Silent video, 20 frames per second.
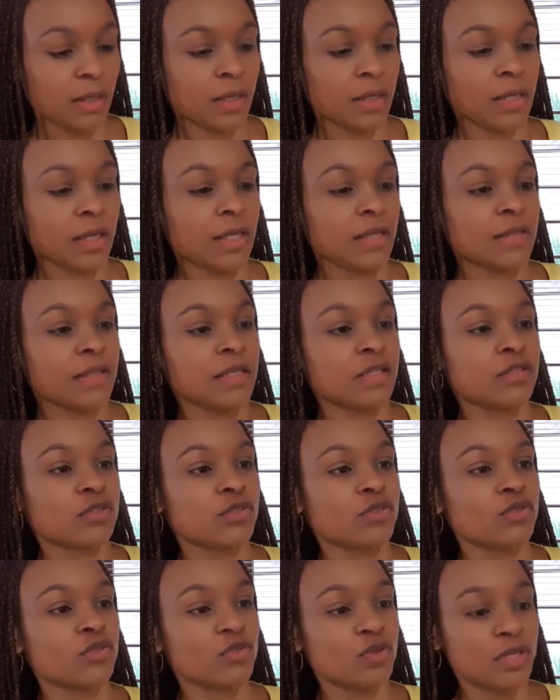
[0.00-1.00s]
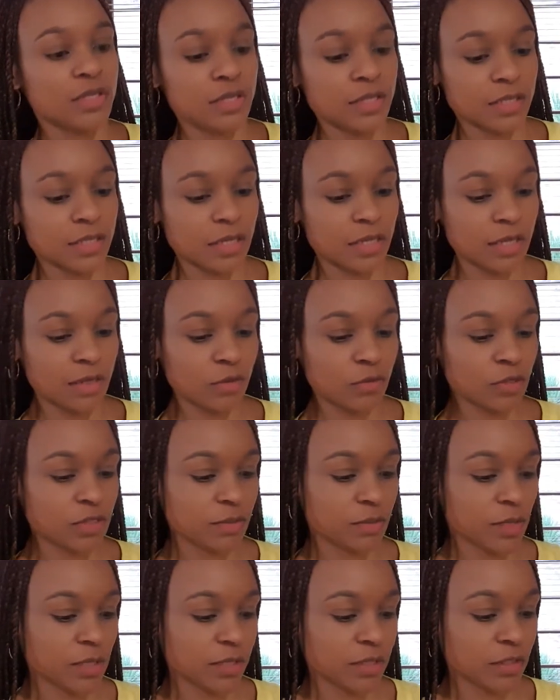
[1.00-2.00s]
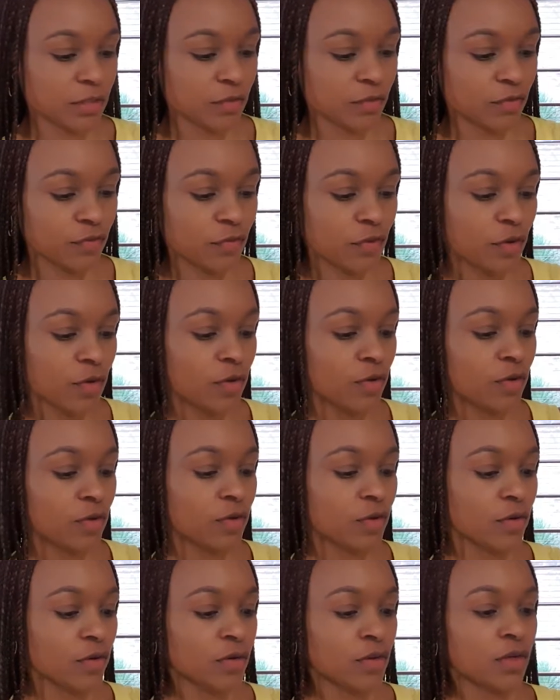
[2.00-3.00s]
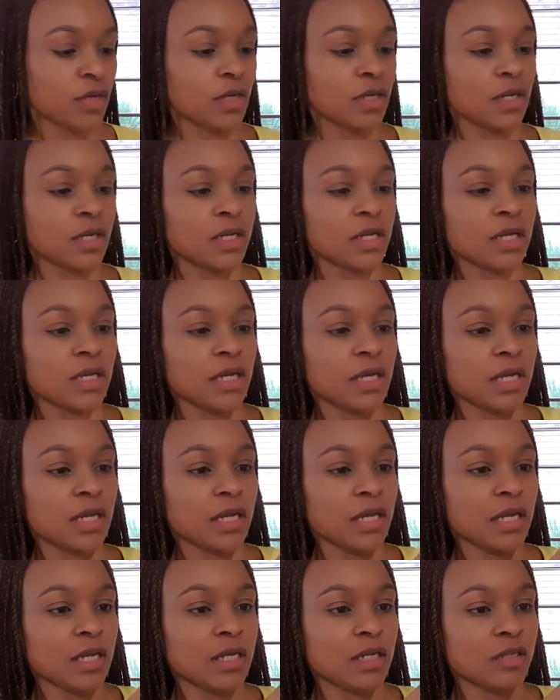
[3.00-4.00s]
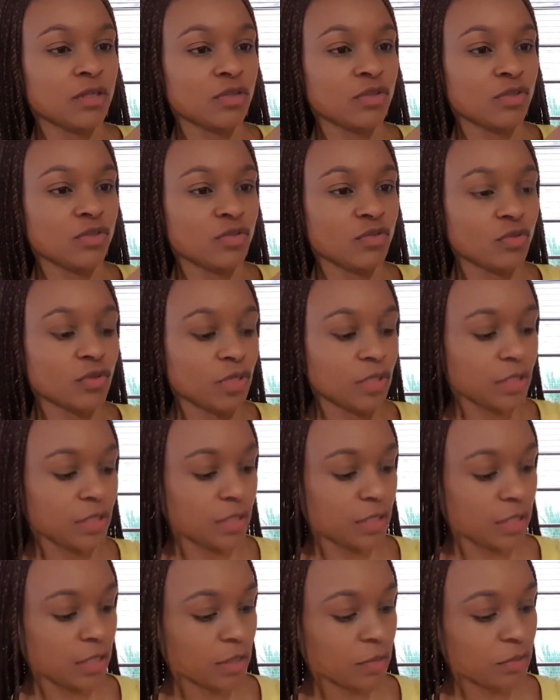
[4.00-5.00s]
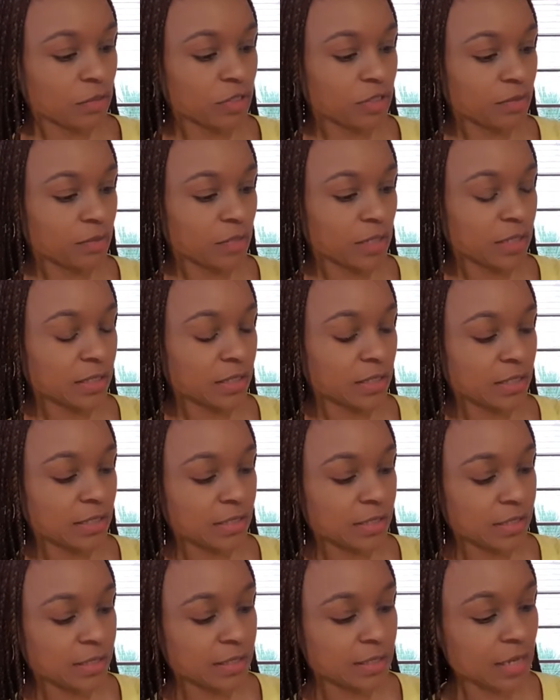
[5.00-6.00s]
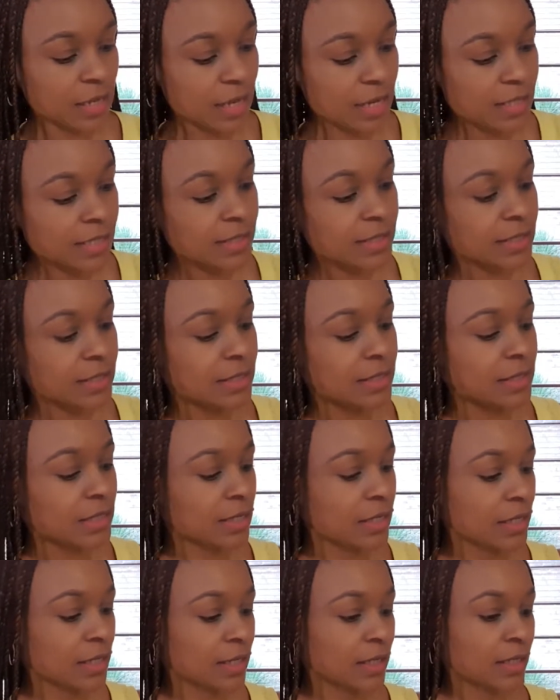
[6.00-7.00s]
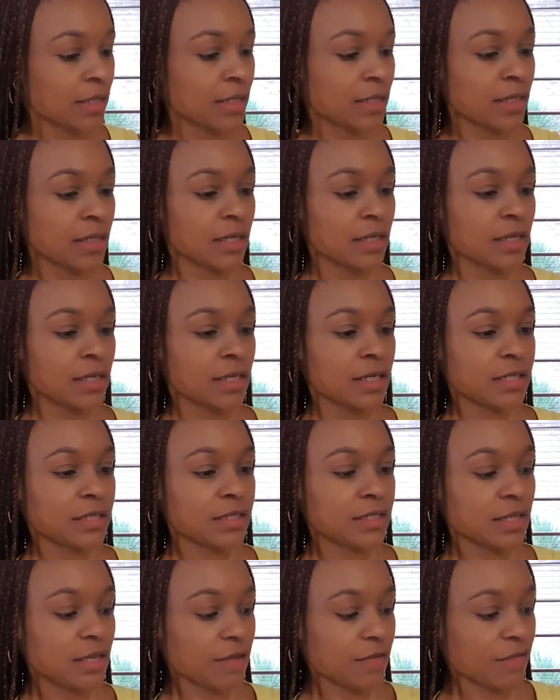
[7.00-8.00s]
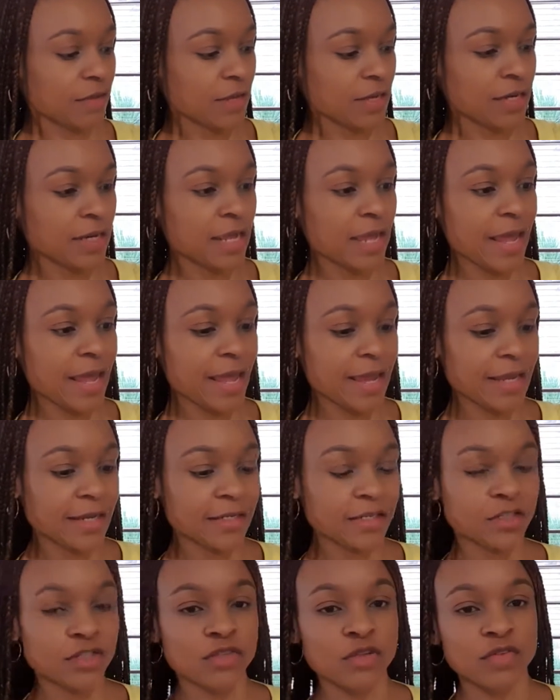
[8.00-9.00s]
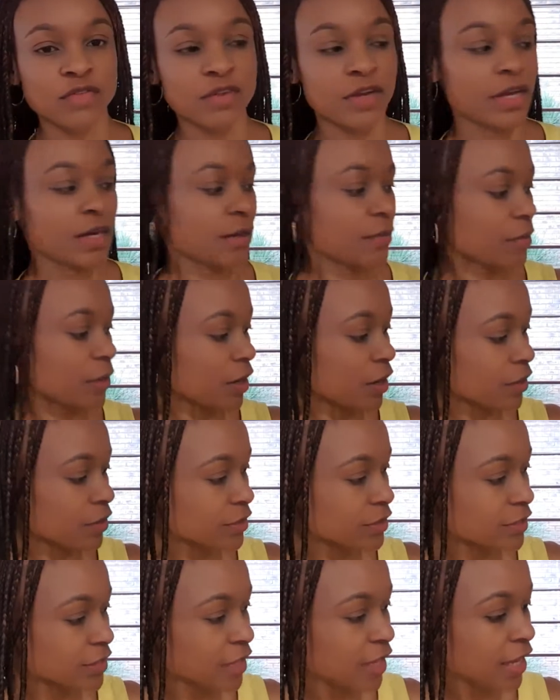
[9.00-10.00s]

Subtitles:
and there's 2 in there, which makes it 4, and 2 in here, which makes it 6, 7, 8. So I've got about